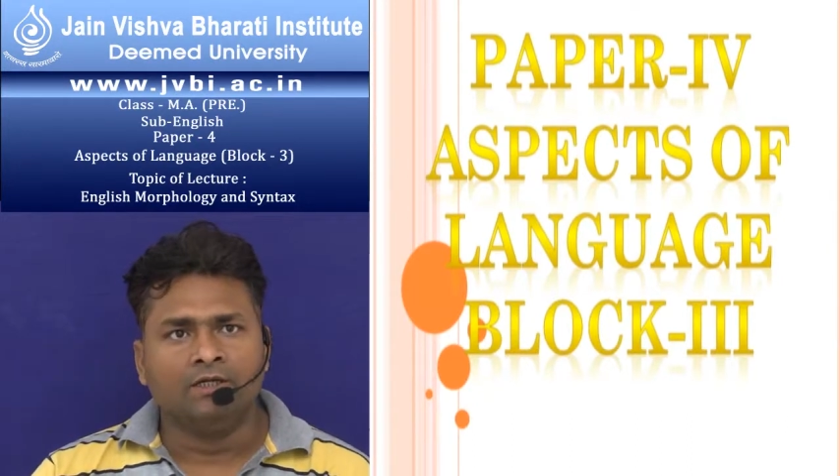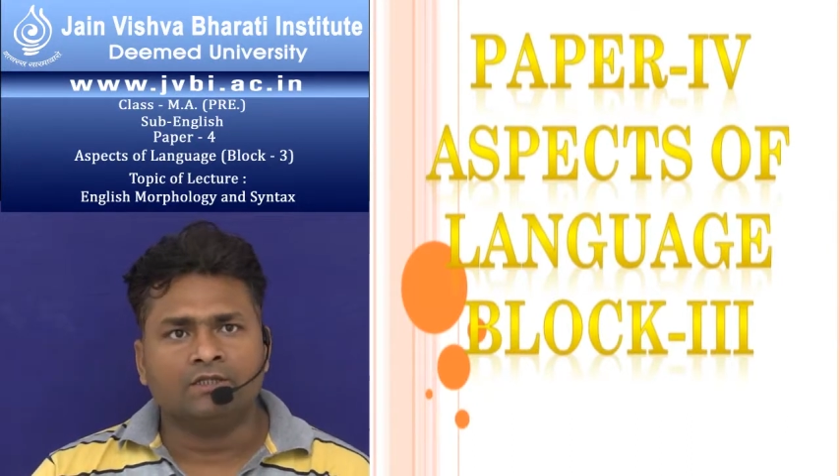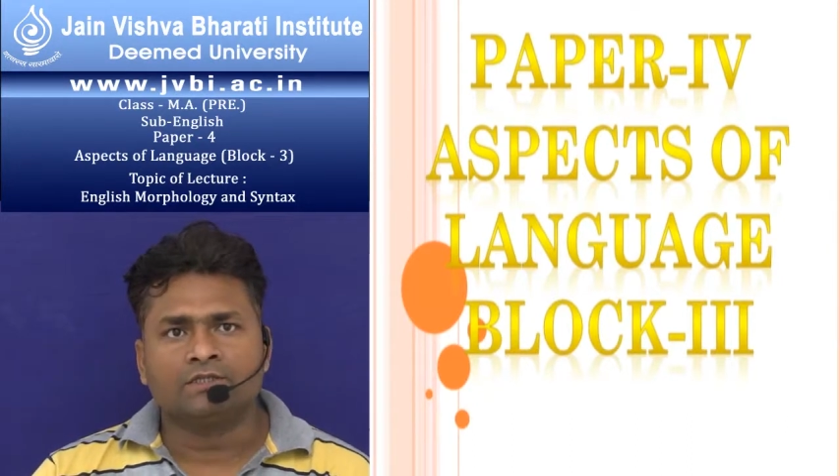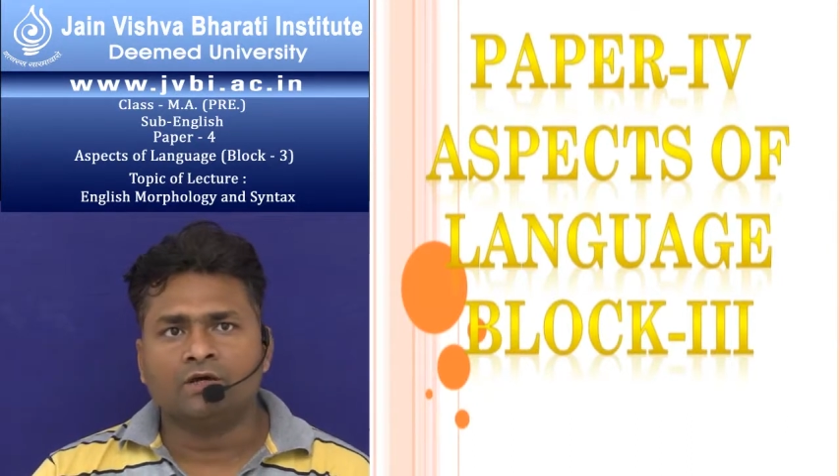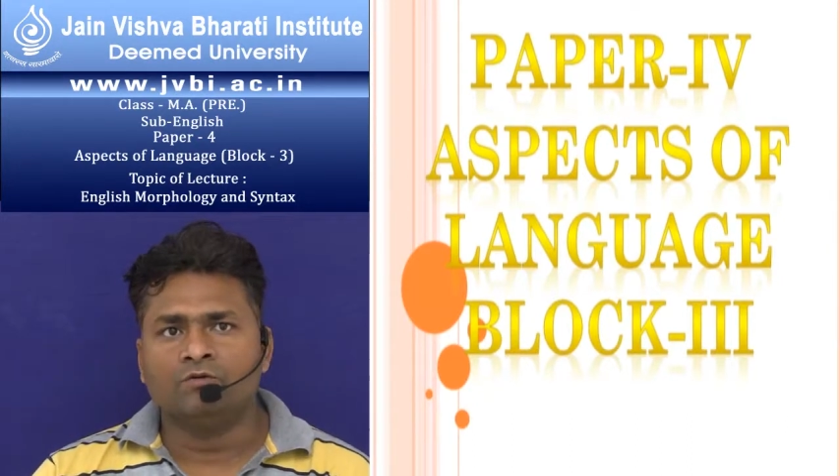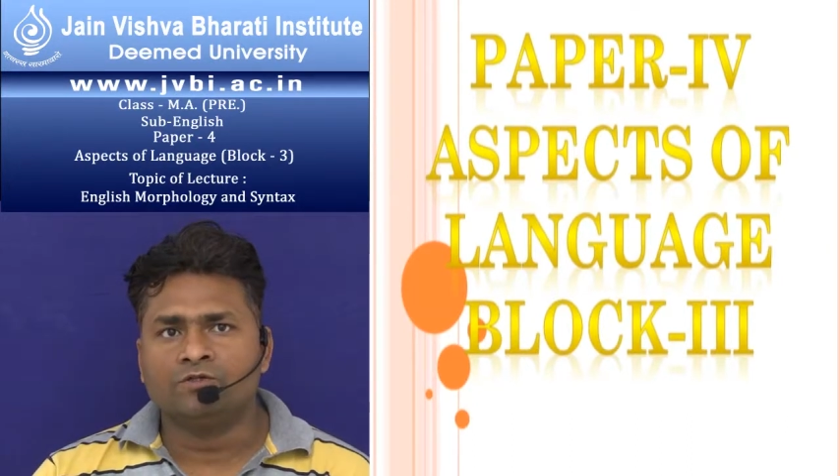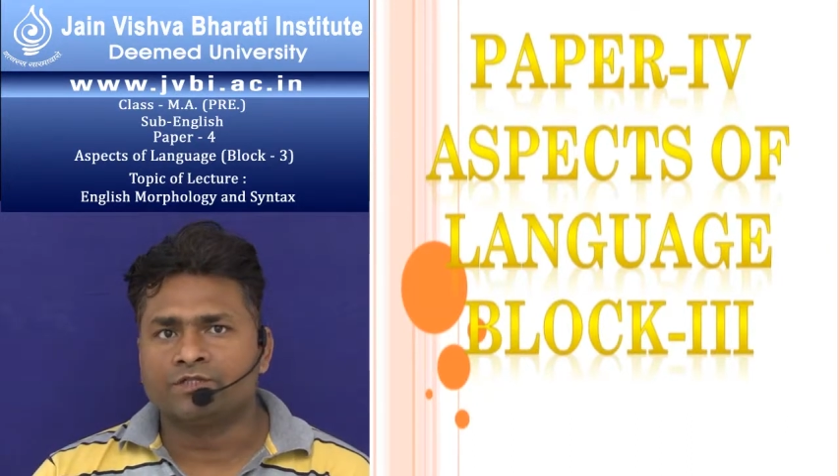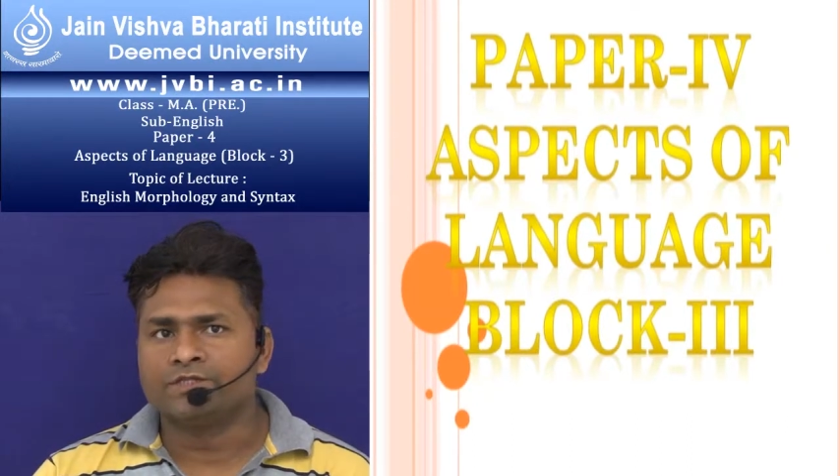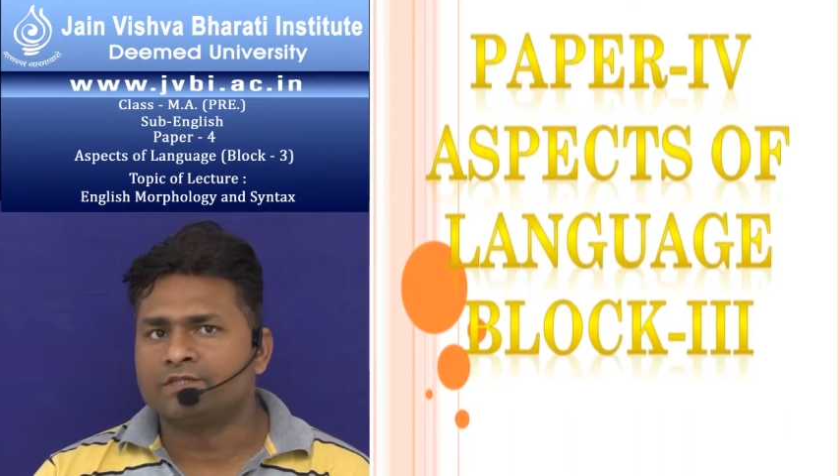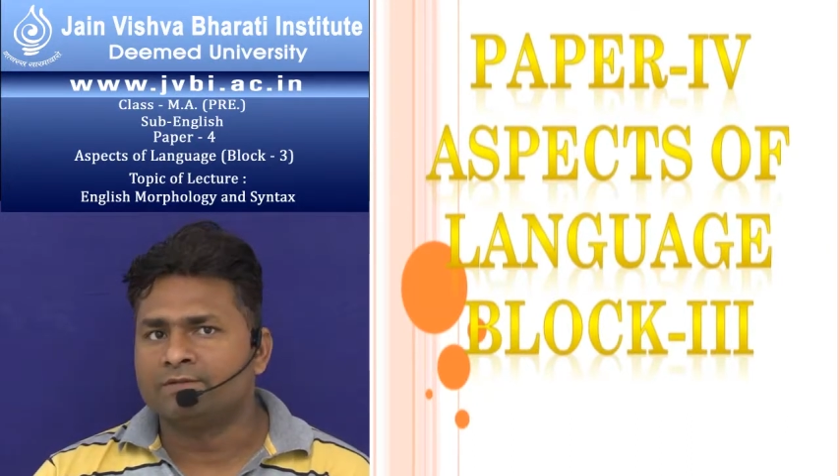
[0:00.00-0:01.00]
sound
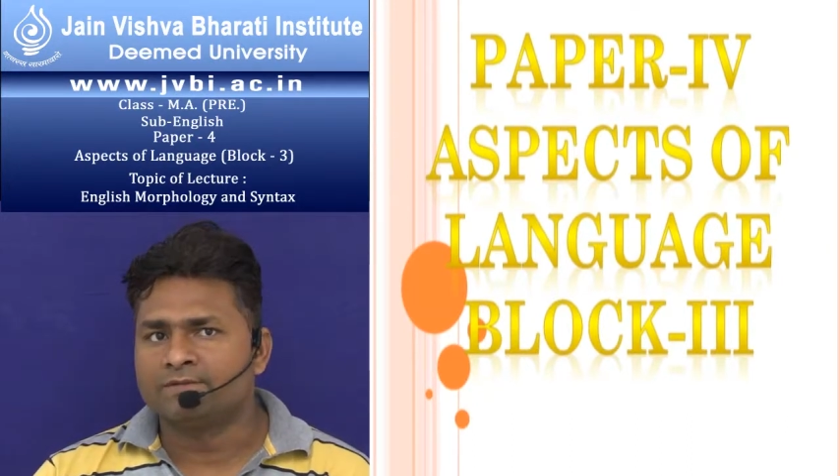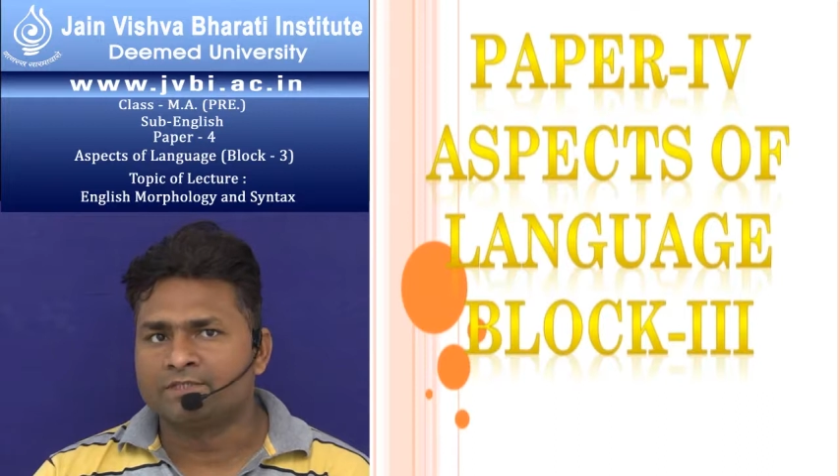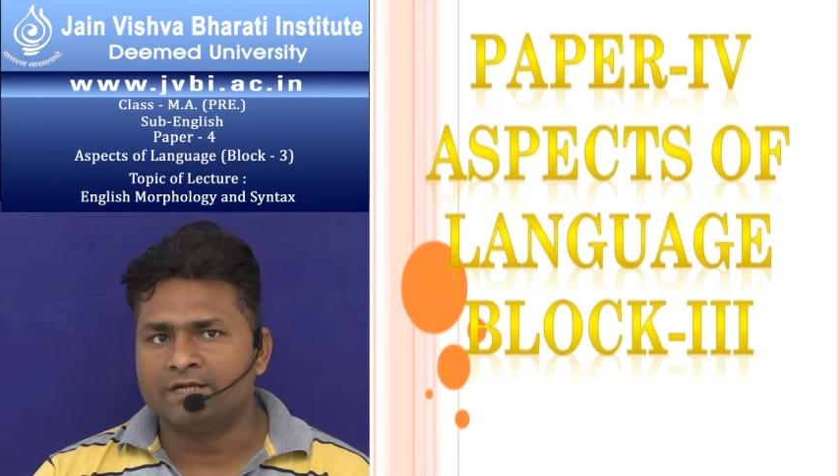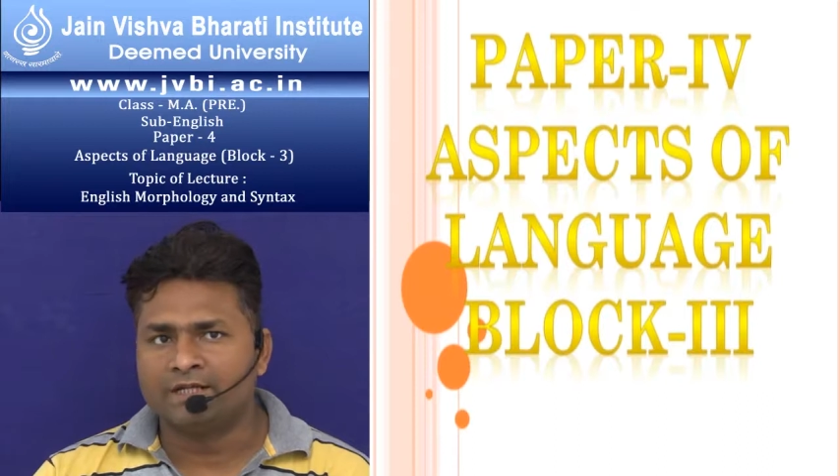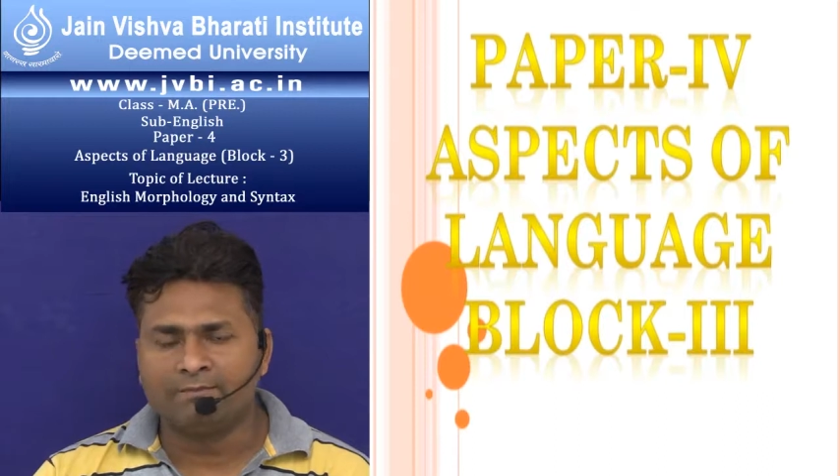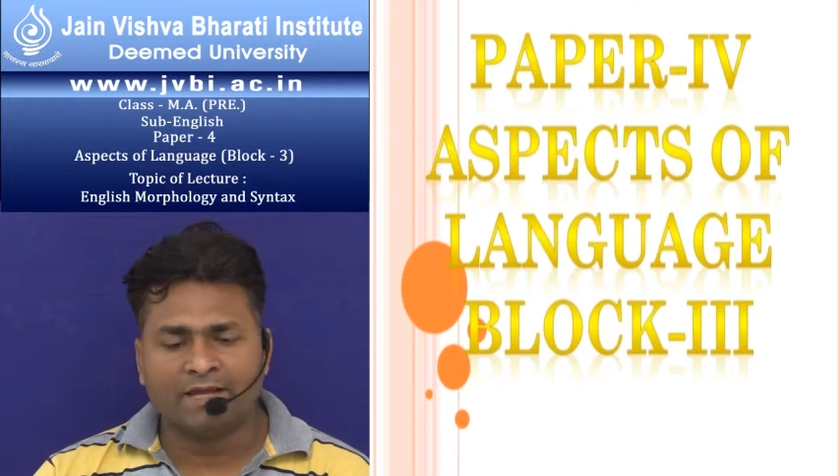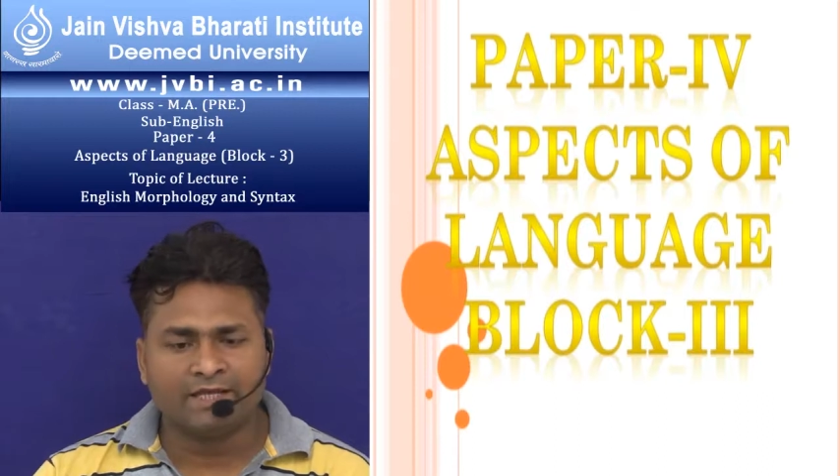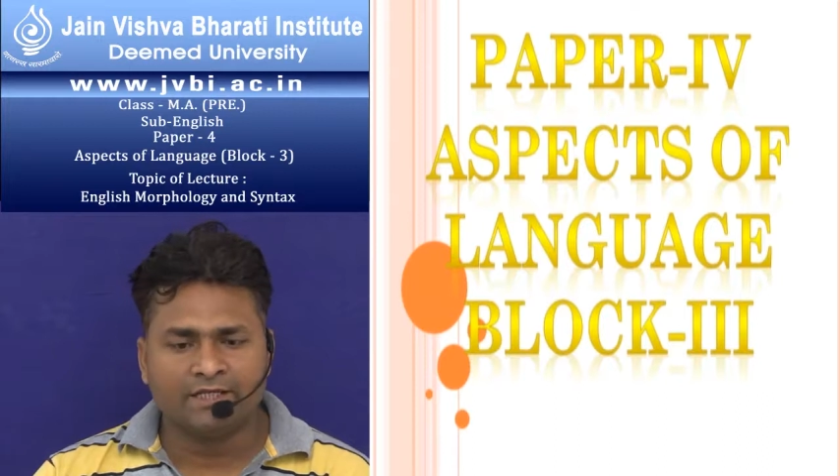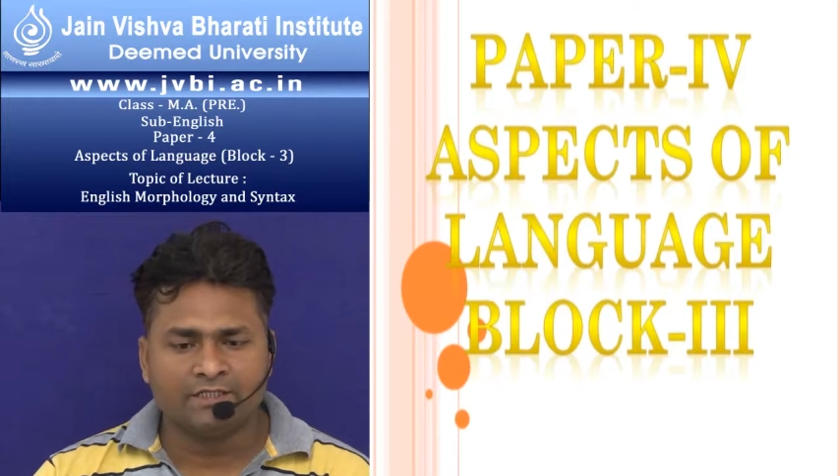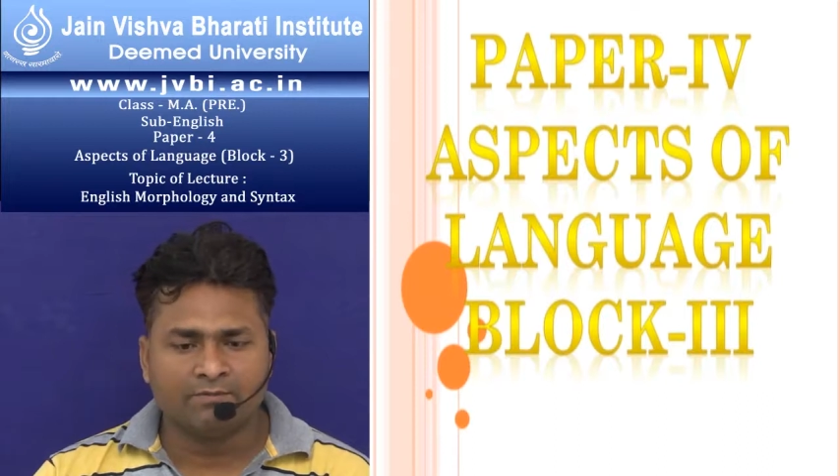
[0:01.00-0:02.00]
systems and the
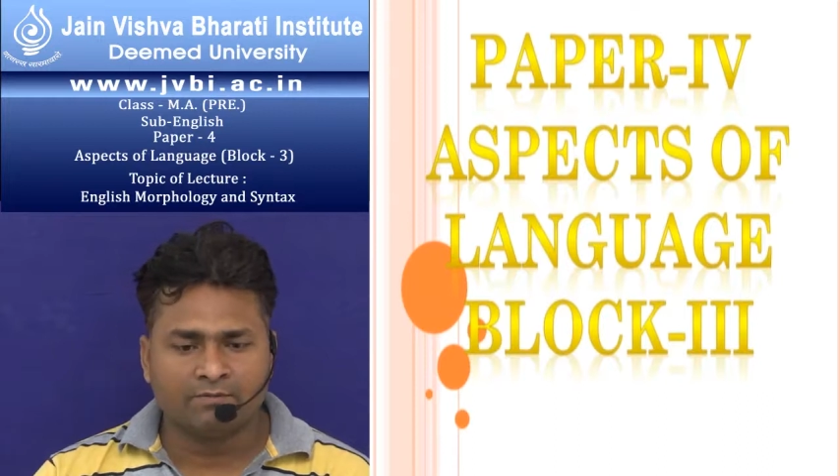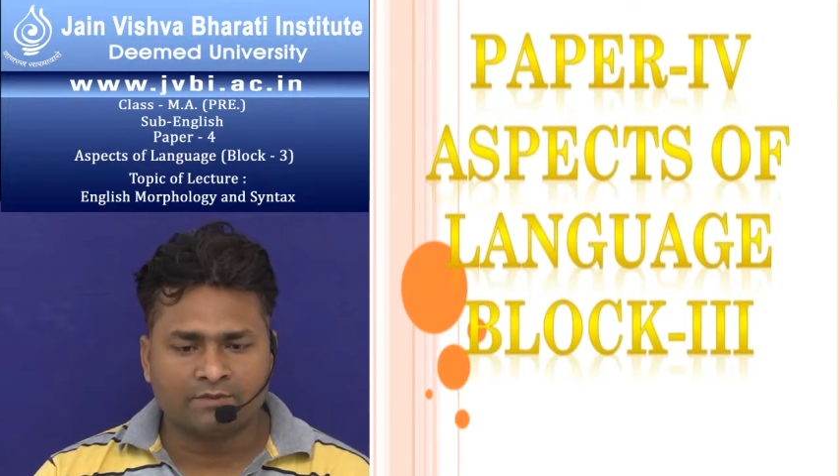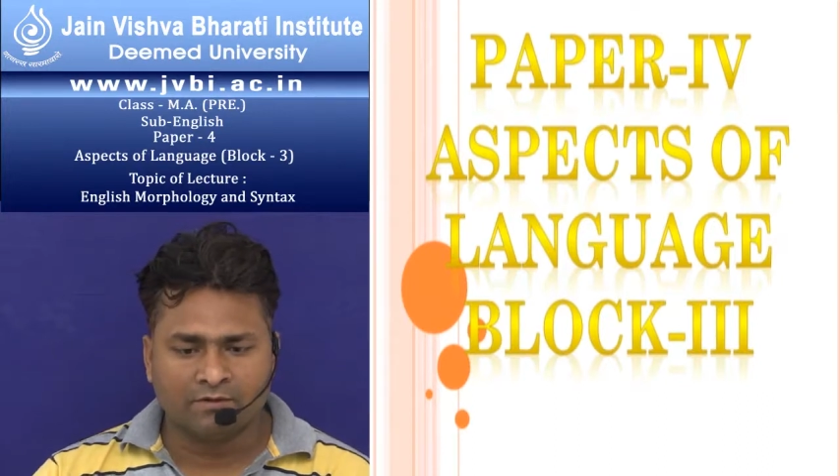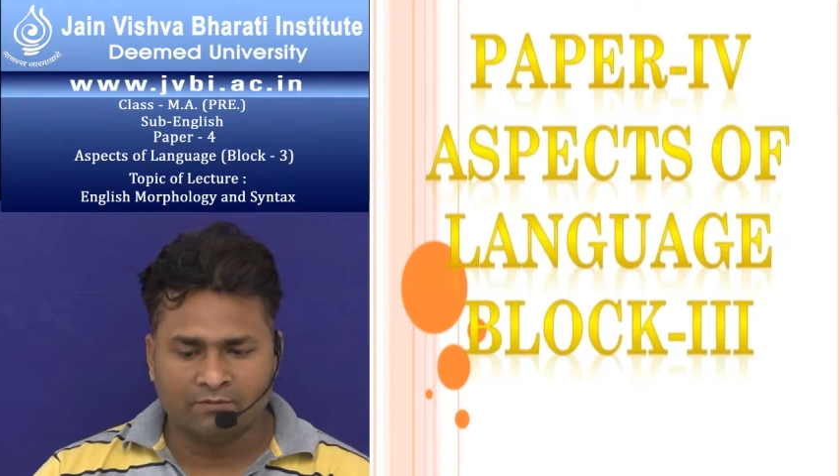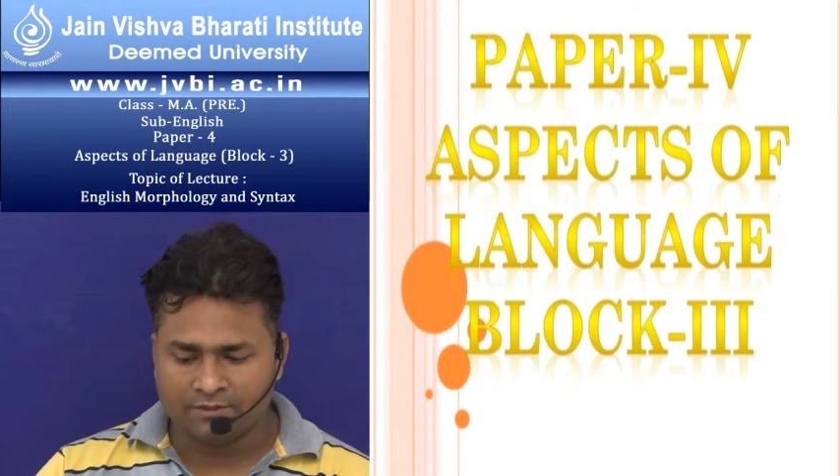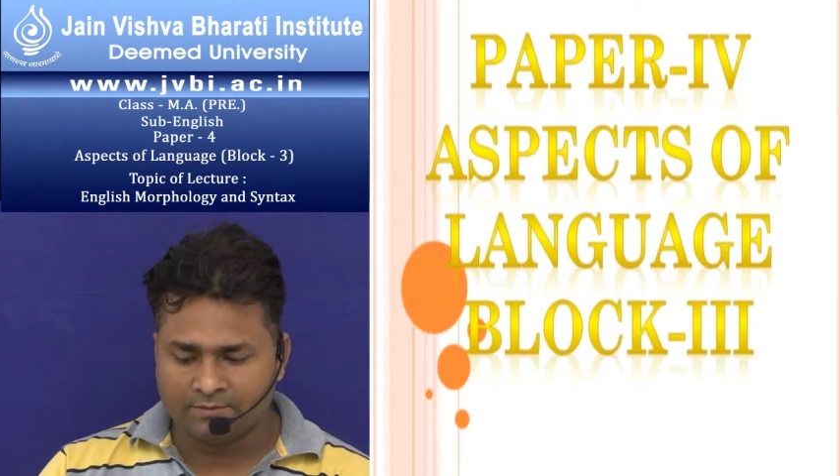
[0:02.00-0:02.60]
mechanism of sounds,